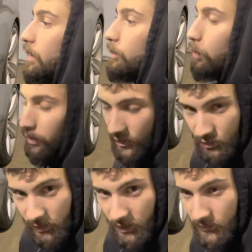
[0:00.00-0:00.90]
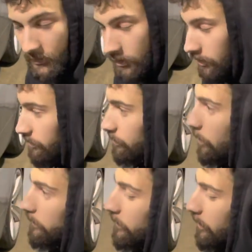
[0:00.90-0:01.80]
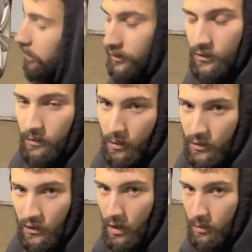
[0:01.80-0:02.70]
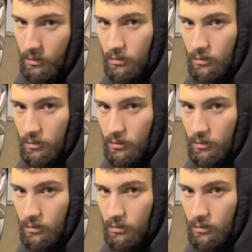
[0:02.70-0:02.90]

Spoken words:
We'll catch you in the next video. Hopefully all this stuff works out.